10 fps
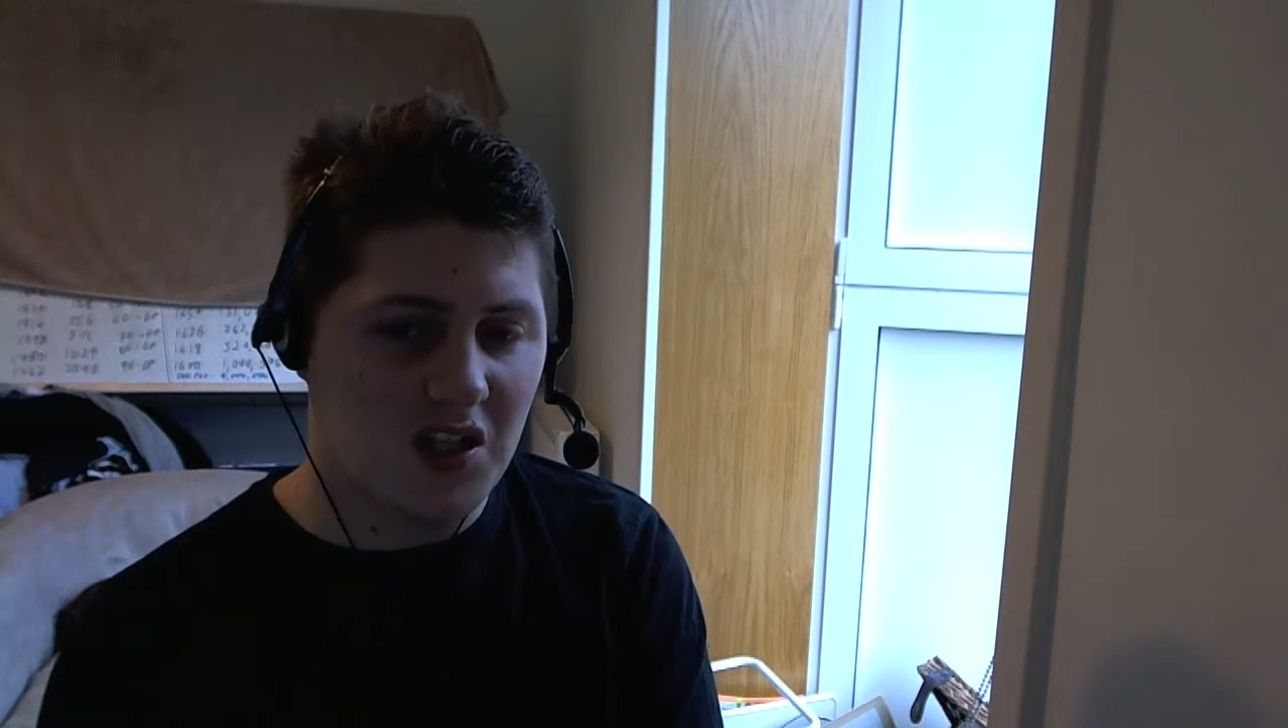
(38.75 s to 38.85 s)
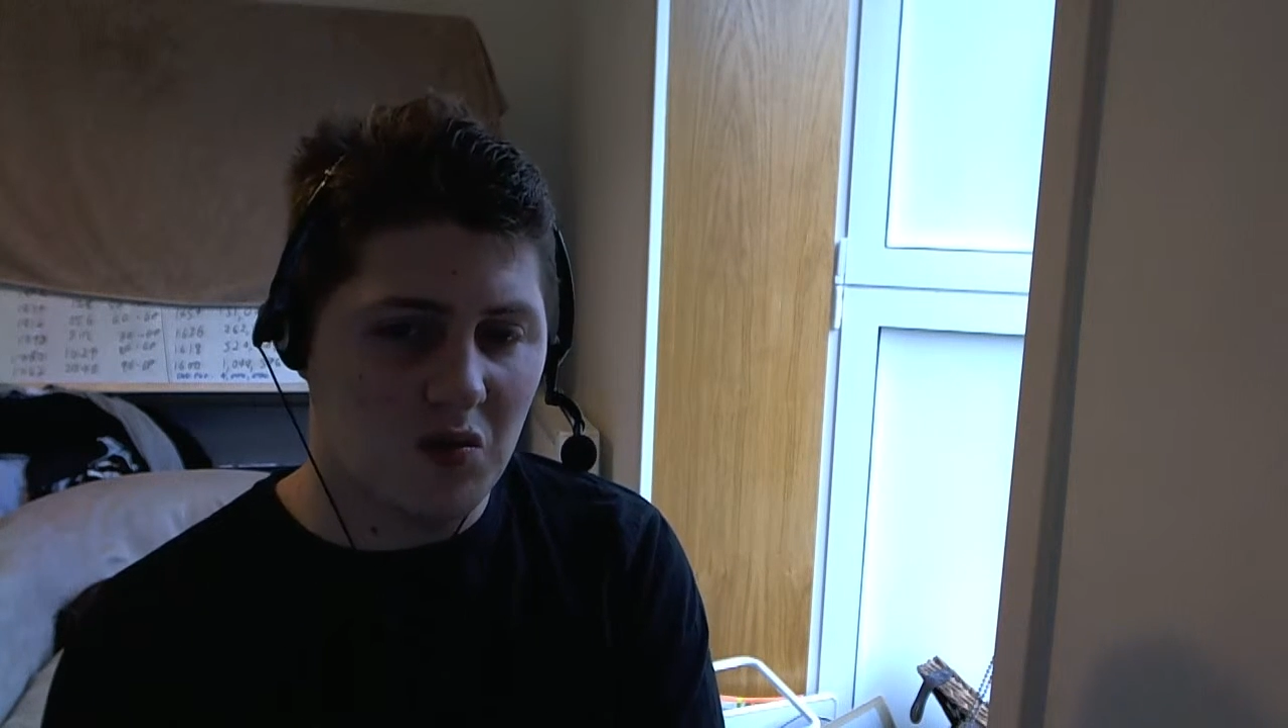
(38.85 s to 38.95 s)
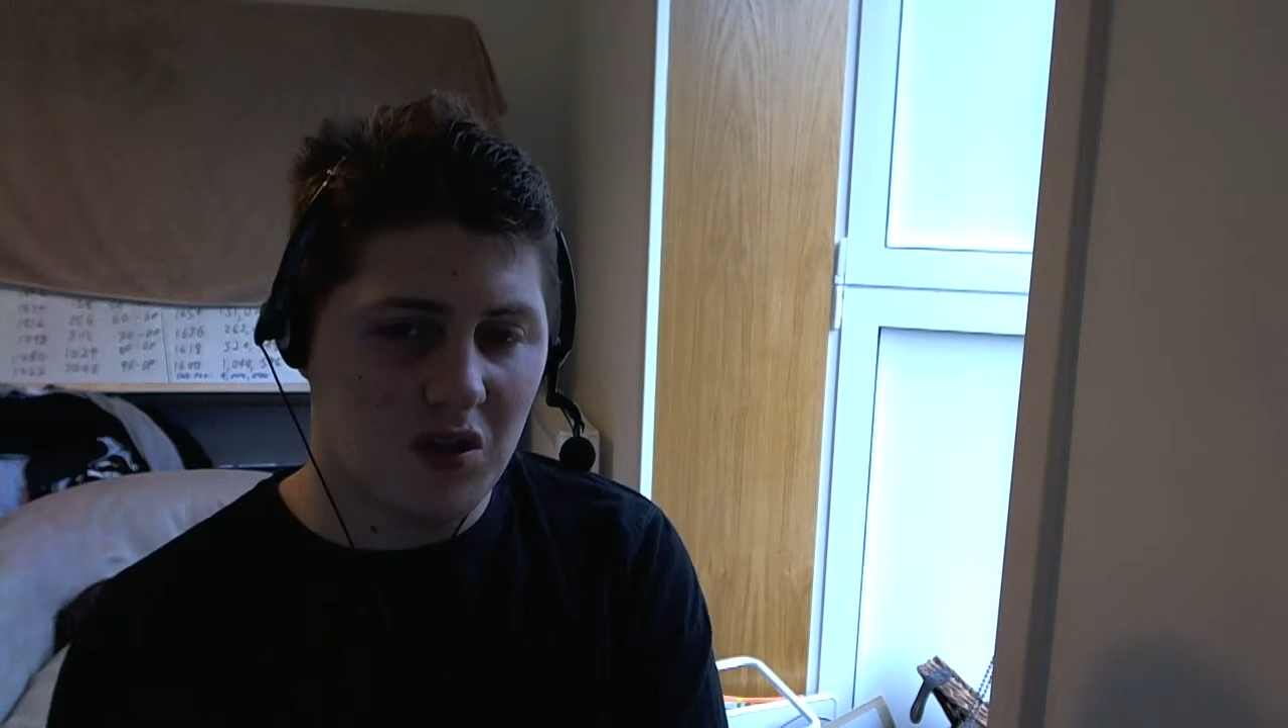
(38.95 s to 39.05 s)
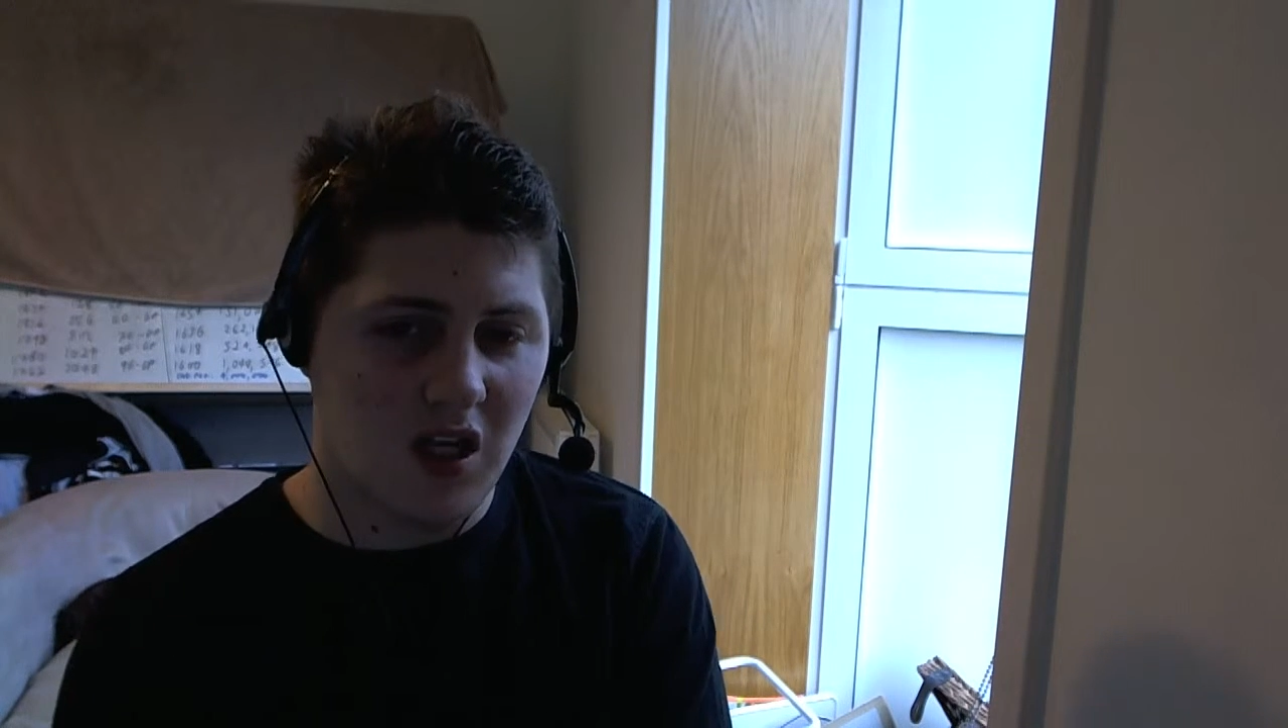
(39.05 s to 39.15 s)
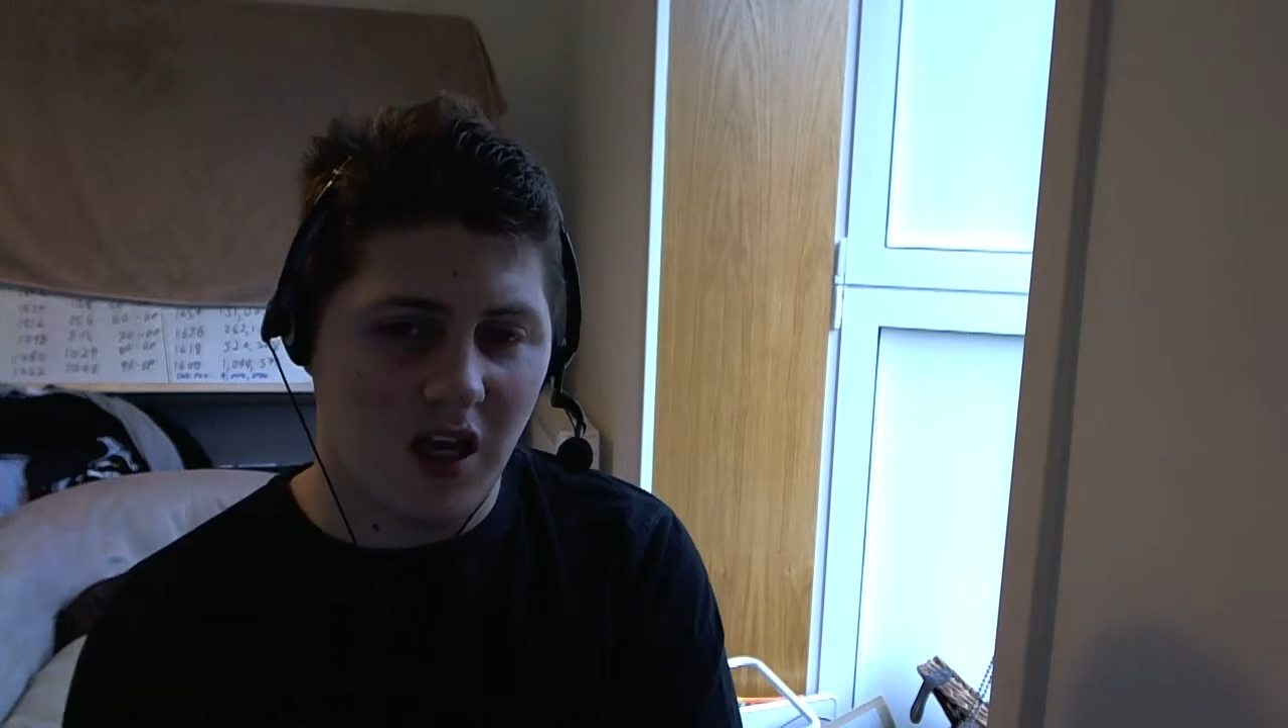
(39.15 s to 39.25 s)

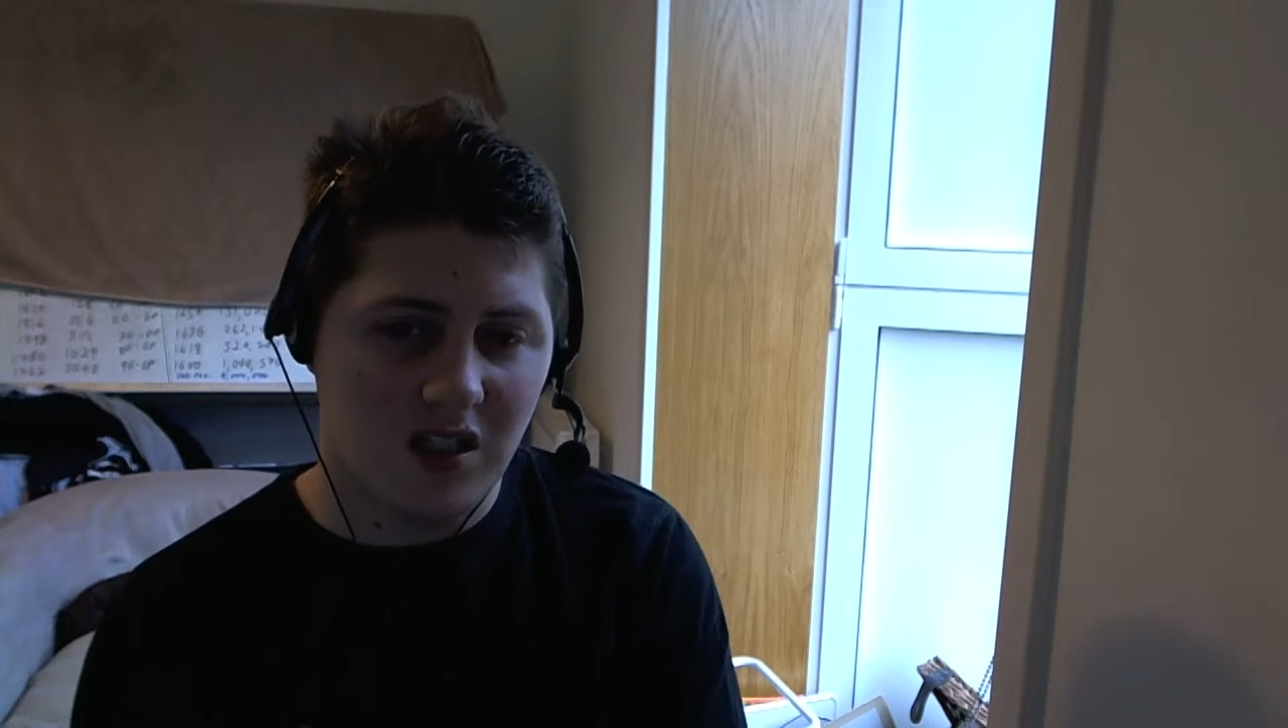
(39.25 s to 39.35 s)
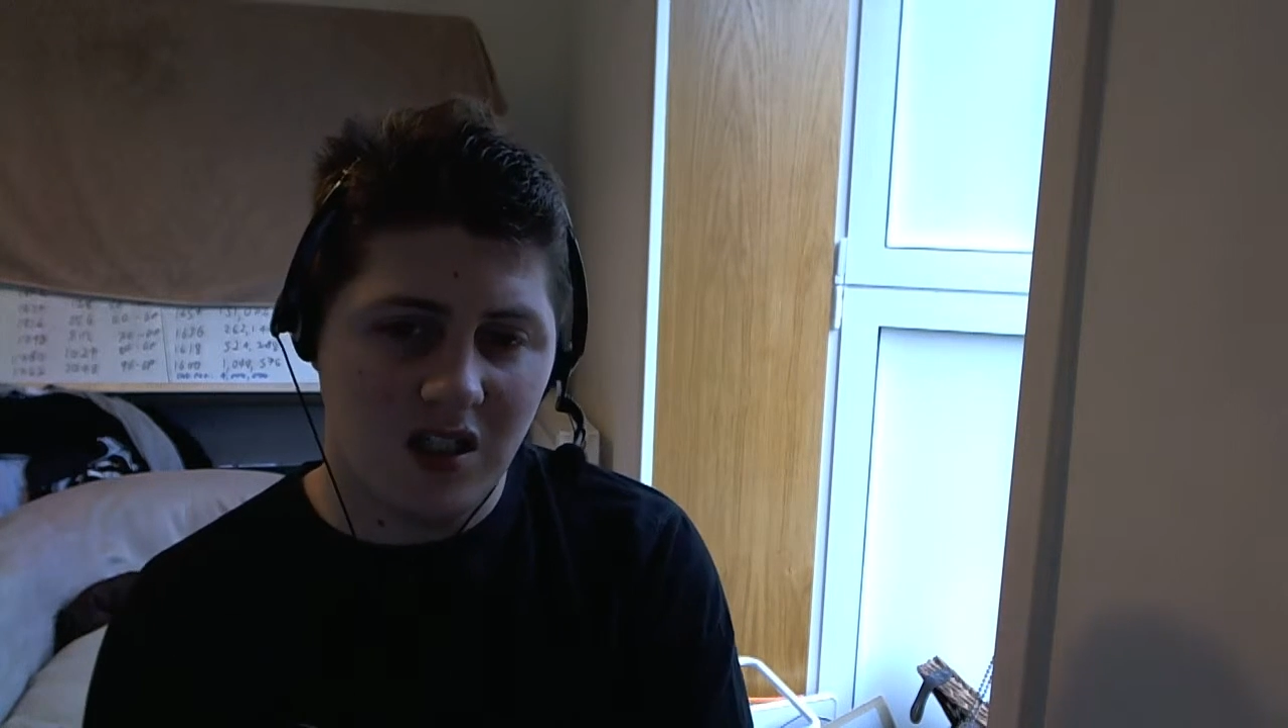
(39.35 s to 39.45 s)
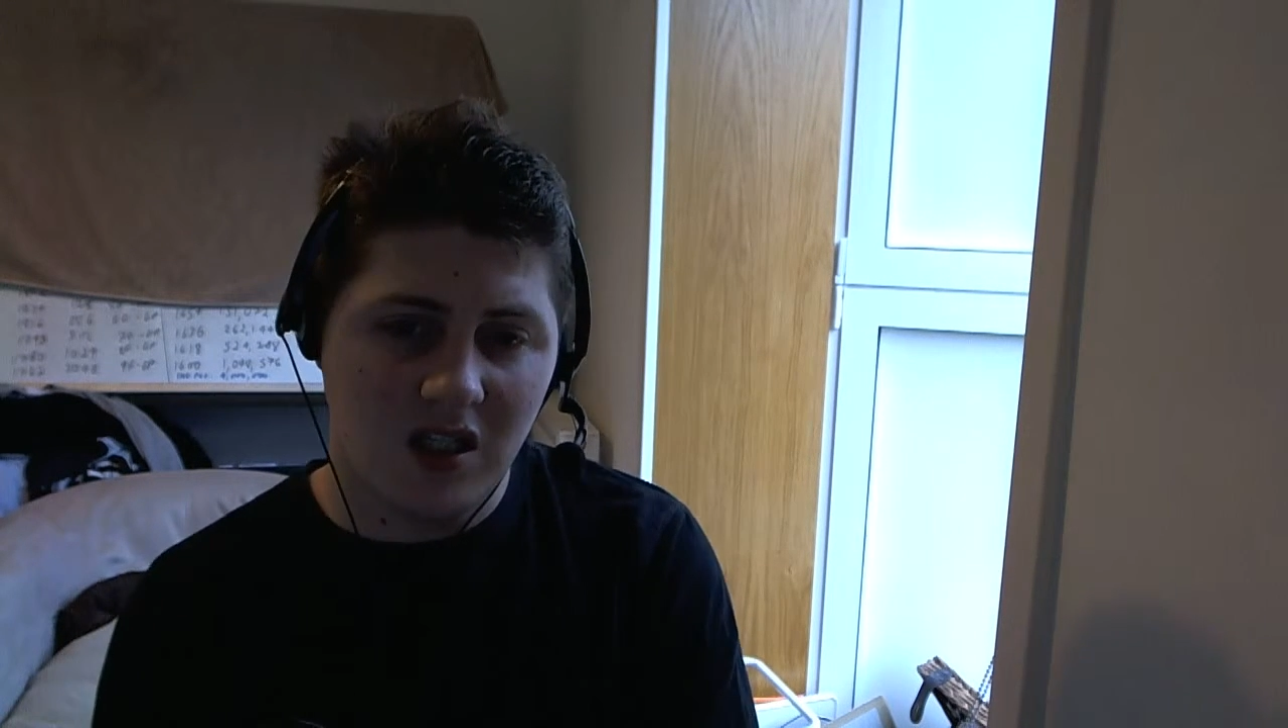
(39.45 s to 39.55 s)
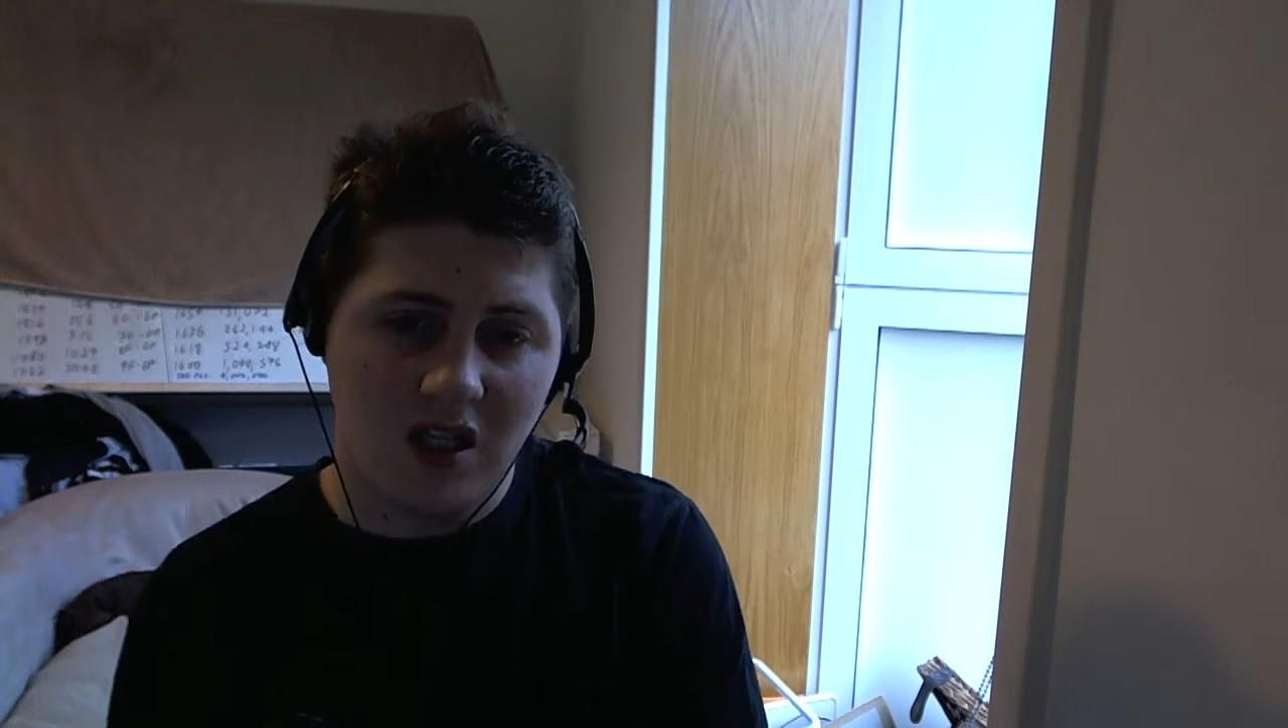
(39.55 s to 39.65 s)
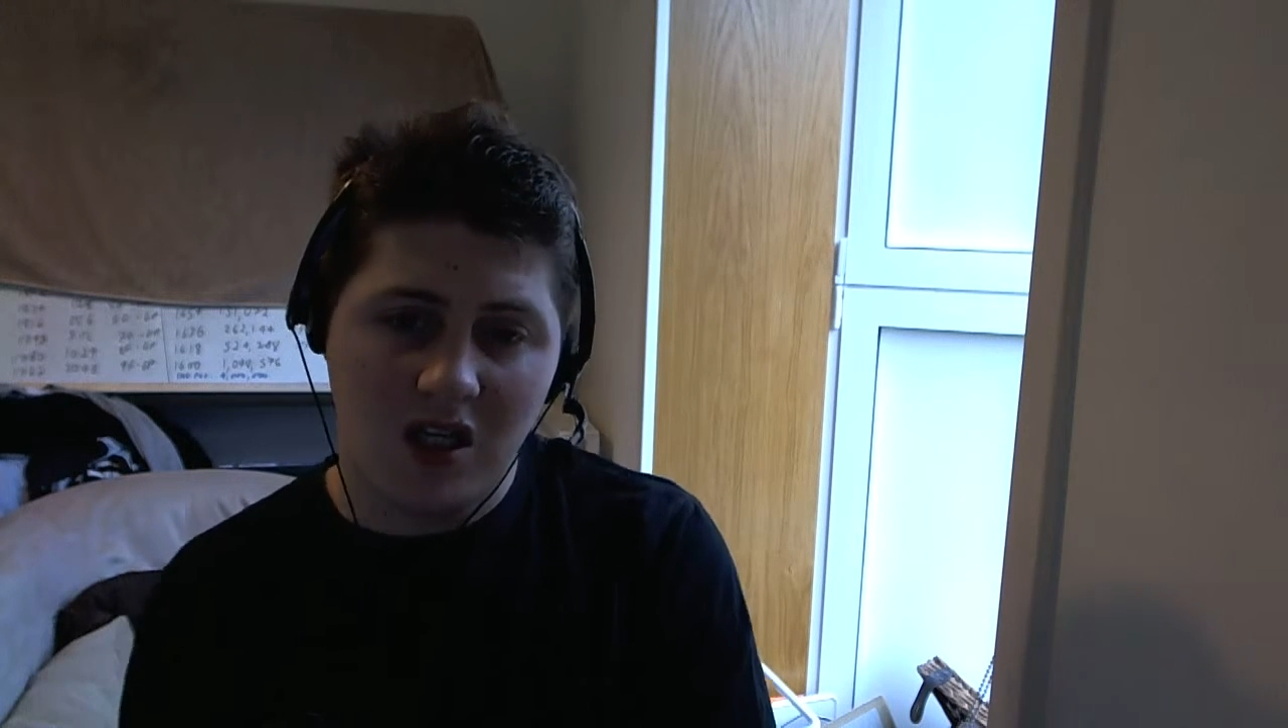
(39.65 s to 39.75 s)
don't get